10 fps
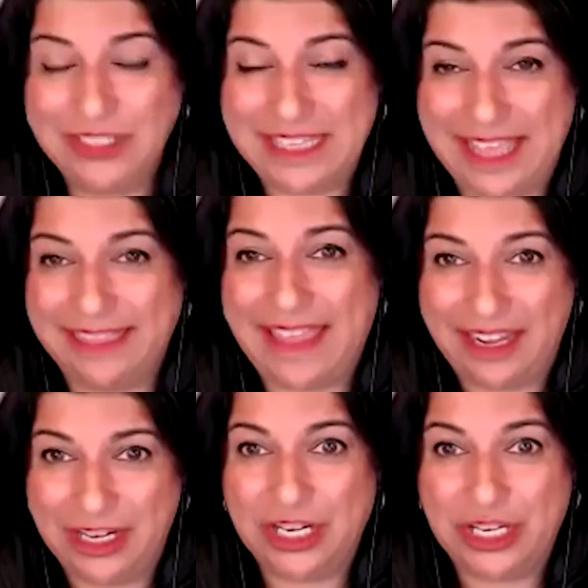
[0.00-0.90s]
to get that
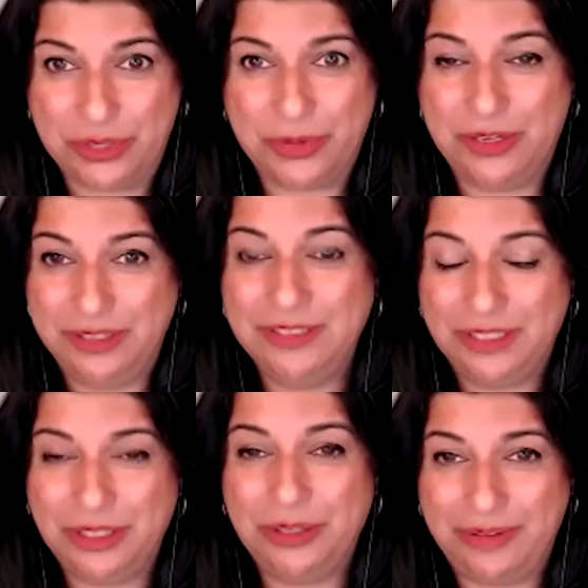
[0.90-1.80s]
under control.
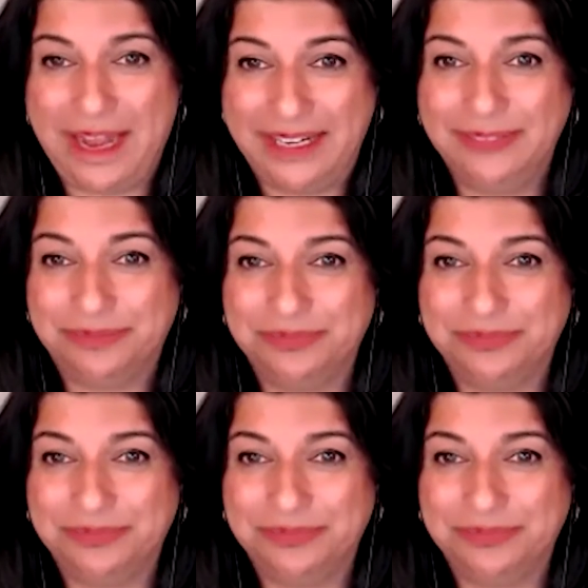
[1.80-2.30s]
Right.